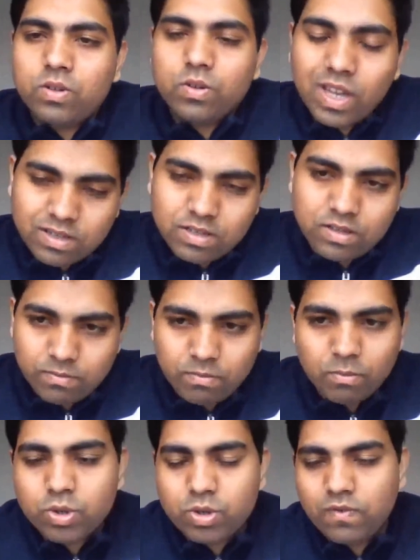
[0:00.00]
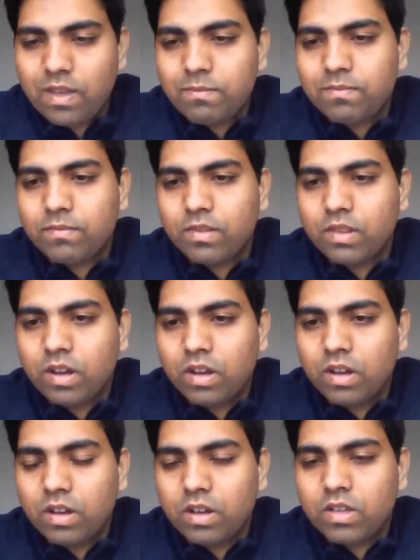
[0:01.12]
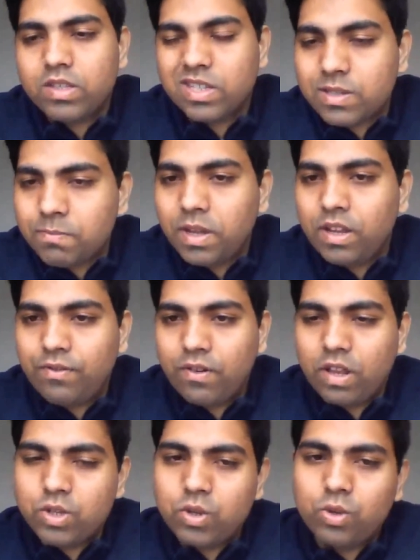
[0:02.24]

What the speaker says: So yes, most of them just speak French,